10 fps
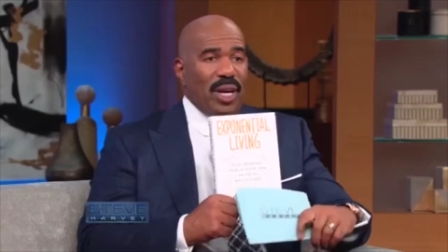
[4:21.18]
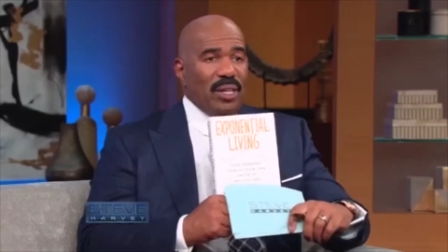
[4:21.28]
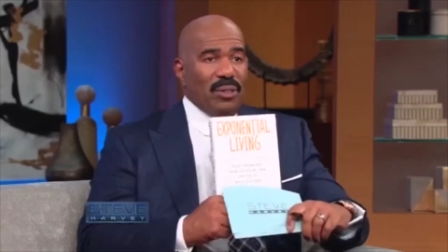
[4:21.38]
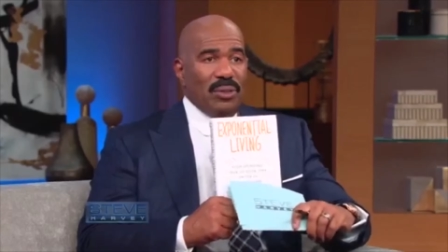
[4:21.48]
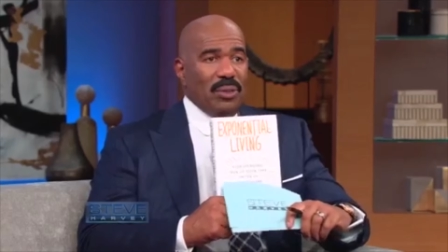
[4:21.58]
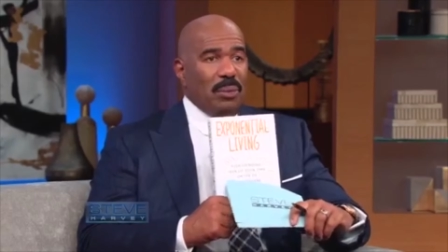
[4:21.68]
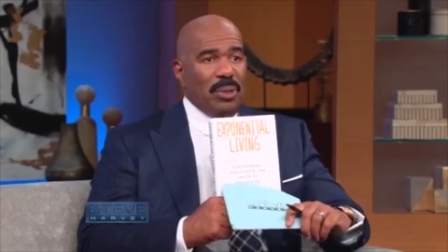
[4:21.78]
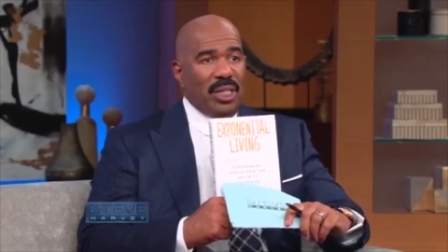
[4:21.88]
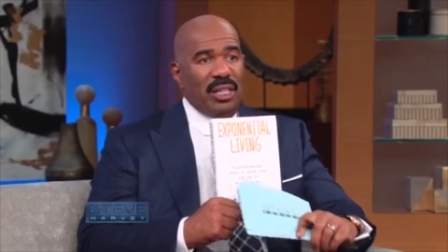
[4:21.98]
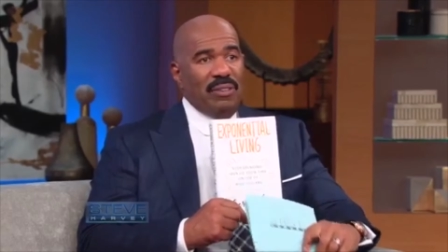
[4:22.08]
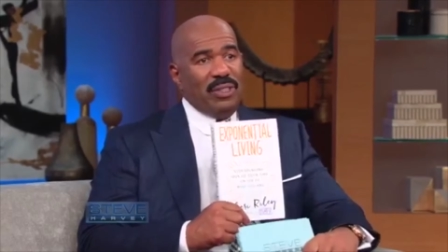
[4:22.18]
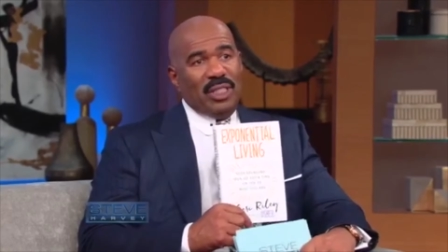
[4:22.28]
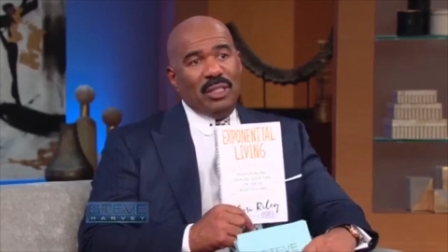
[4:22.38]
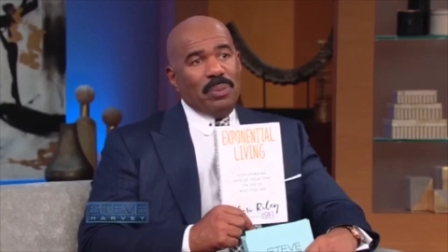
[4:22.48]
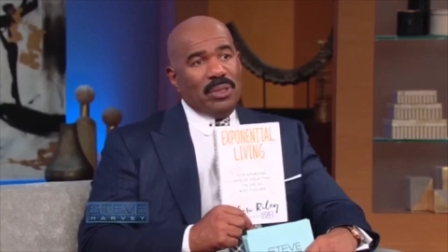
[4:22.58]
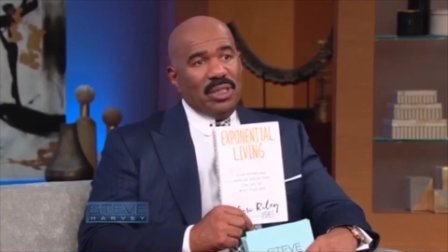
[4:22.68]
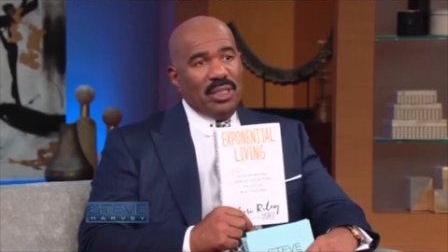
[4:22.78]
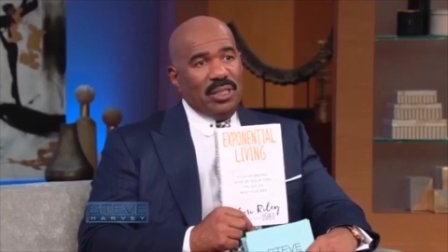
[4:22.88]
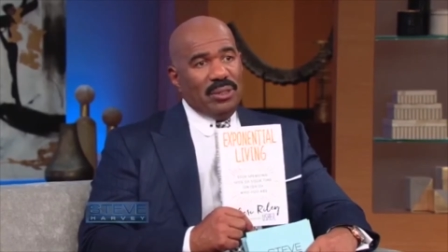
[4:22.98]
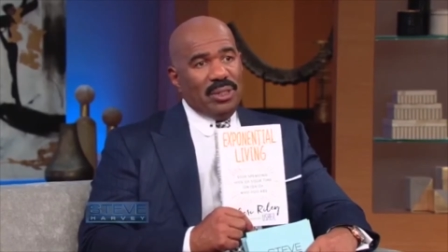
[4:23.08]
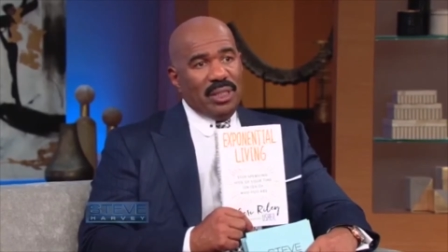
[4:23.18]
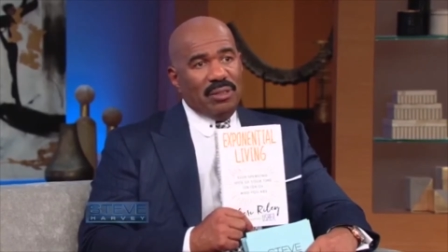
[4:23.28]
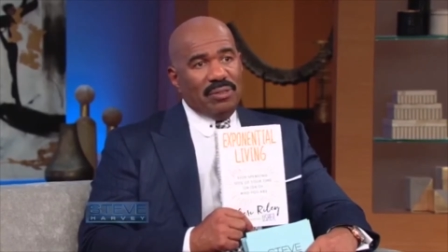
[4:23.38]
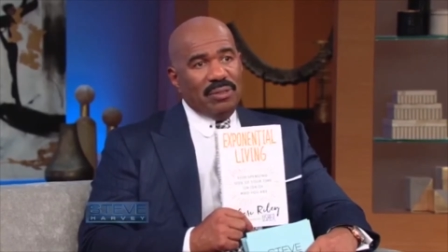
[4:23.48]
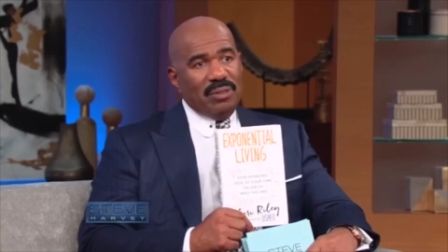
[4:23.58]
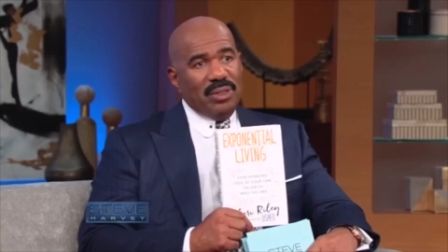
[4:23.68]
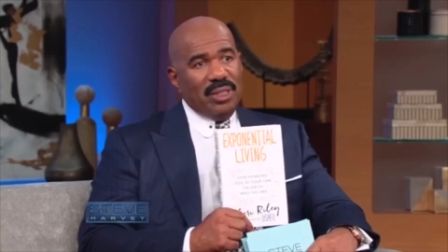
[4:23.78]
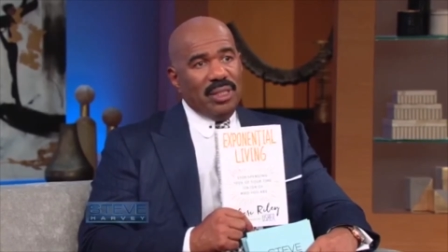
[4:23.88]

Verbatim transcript: ain't gonna do nothing but care for 10% of yourself. Yes.